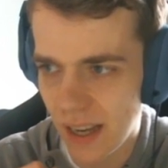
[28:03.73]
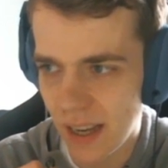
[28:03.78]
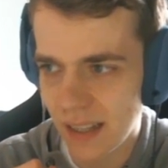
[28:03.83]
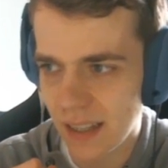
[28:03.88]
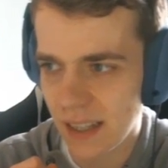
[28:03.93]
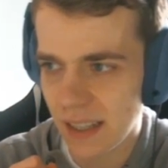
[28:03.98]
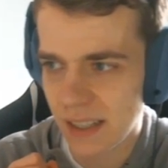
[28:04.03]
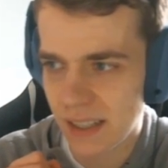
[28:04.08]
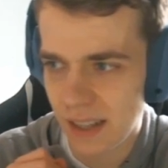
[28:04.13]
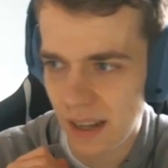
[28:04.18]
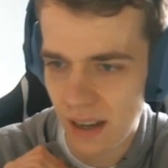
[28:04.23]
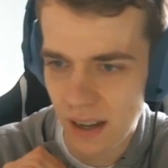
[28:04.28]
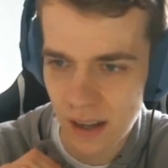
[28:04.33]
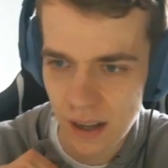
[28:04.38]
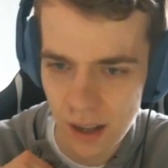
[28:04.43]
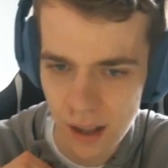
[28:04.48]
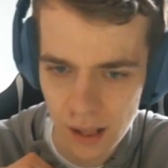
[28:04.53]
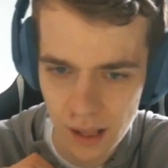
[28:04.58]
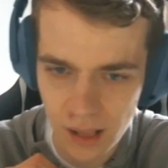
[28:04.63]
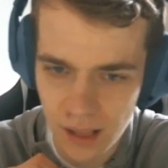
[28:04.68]
It is the
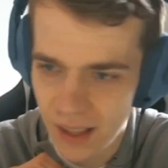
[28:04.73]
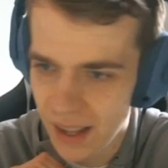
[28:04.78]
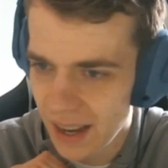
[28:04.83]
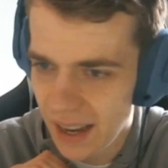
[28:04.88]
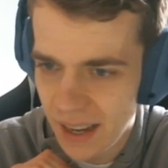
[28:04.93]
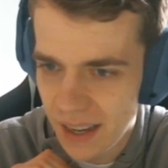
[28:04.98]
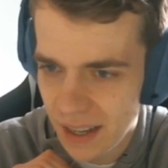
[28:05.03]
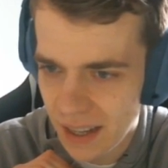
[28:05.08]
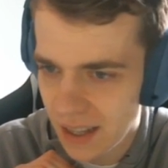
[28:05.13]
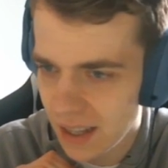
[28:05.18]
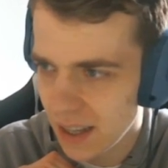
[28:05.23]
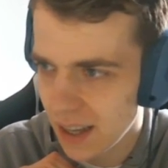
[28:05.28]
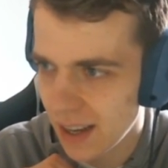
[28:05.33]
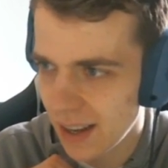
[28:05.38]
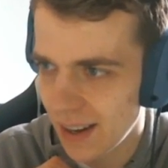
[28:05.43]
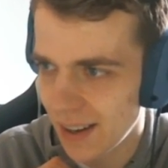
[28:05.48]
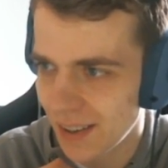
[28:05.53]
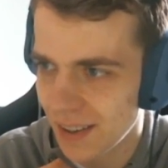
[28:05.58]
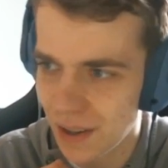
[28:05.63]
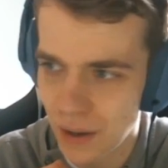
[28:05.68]
Lady
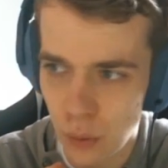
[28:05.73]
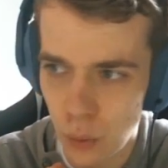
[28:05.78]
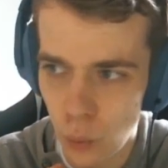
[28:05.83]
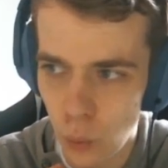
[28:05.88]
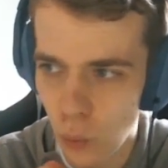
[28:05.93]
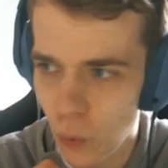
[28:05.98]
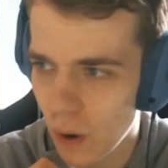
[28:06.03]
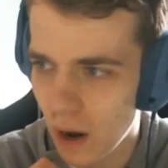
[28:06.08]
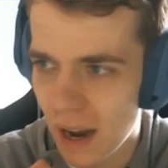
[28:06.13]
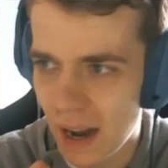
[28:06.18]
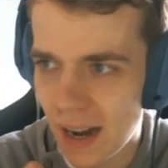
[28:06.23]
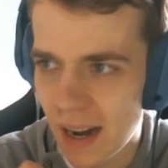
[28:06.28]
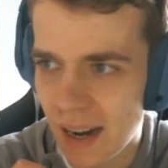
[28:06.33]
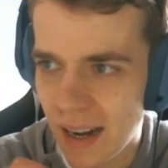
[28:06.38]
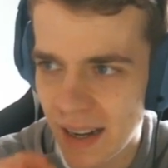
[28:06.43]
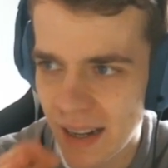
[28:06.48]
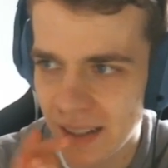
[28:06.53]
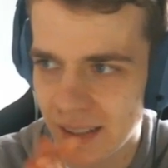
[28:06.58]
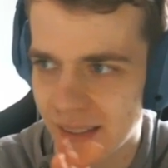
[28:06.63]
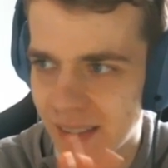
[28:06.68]
in
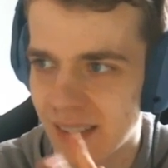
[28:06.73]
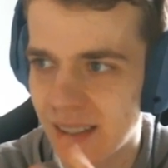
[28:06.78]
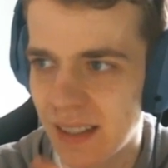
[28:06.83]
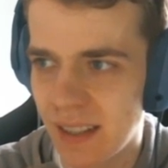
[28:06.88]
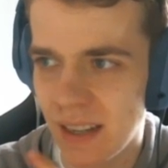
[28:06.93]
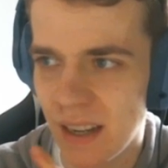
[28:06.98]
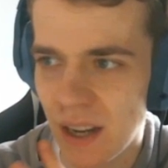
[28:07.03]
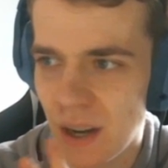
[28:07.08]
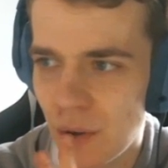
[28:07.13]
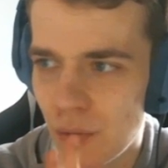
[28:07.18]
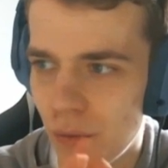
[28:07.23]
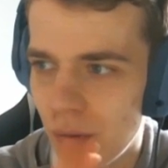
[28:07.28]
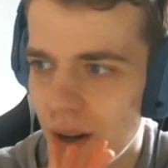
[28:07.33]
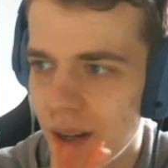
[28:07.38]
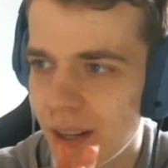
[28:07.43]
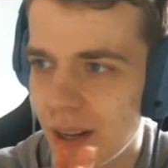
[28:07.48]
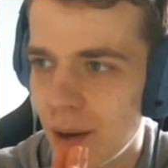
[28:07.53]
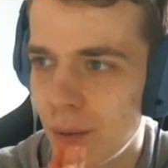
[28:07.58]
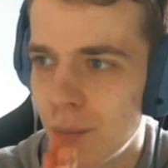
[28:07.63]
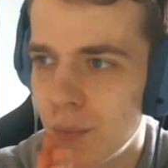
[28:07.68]
White.
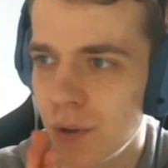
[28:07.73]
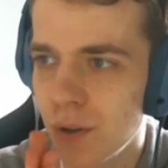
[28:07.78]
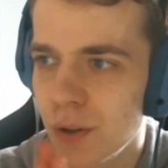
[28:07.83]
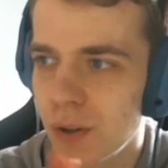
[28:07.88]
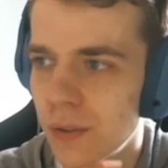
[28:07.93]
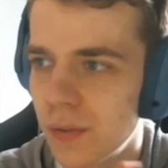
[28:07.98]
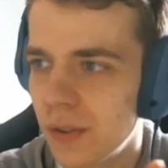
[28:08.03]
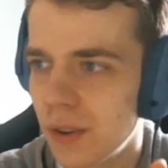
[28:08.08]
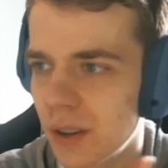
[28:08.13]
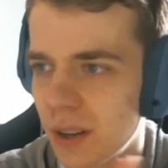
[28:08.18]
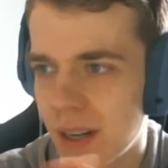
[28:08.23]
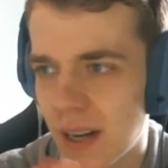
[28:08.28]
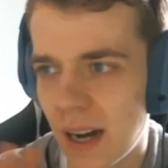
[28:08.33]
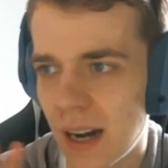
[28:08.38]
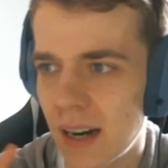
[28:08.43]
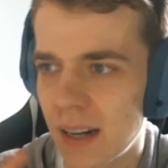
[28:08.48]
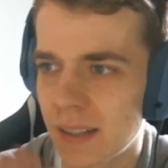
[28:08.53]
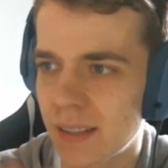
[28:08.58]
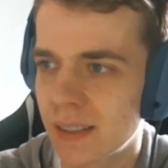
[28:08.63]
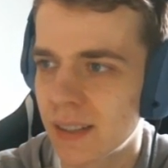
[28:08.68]
What a beautiful
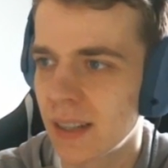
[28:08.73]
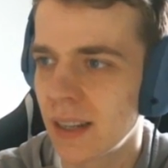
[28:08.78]
card.